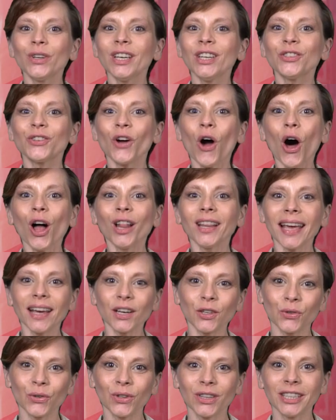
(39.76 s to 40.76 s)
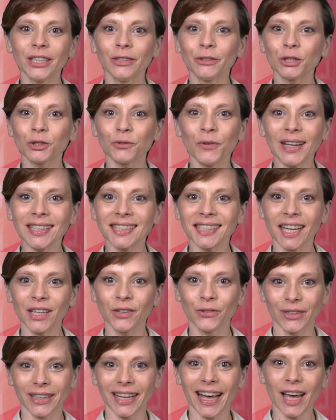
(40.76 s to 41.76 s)
reach all actual news fast
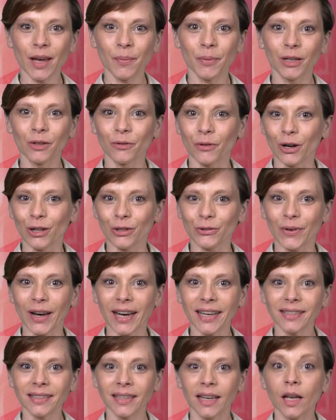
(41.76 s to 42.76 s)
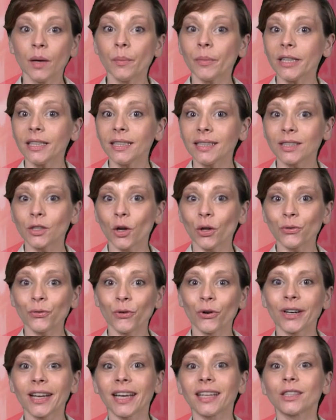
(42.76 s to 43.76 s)
and reliable worldwide, please
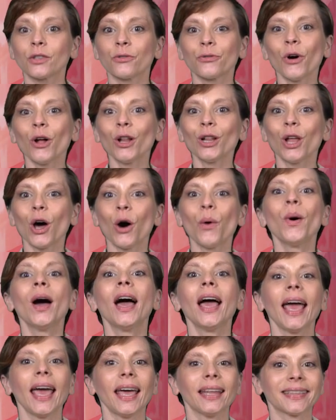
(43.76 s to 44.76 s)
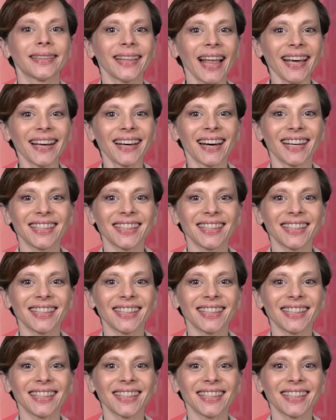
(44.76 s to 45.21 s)
don't forget to follow and like